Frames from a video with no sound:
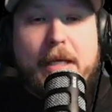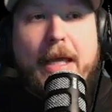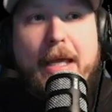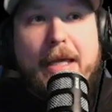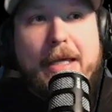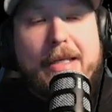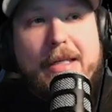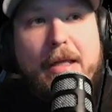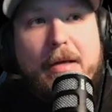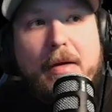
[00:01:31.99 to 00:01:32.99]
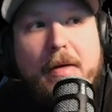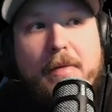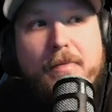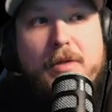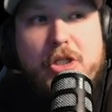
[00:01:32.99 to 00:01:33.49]
And
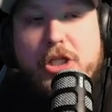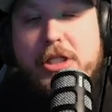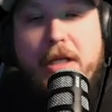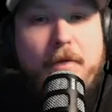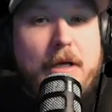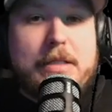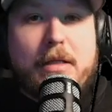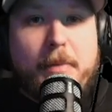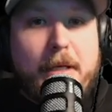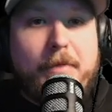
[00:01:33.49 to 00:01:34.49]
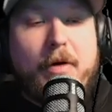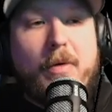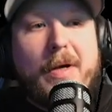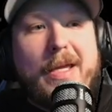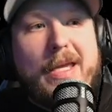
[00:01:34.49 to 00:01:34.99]
just to give you guys a little bit of
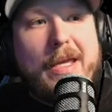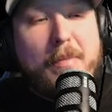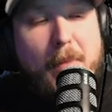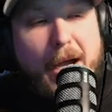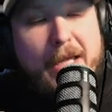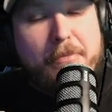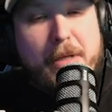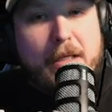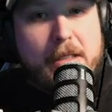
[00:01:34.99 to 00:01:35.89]
info, in my opinion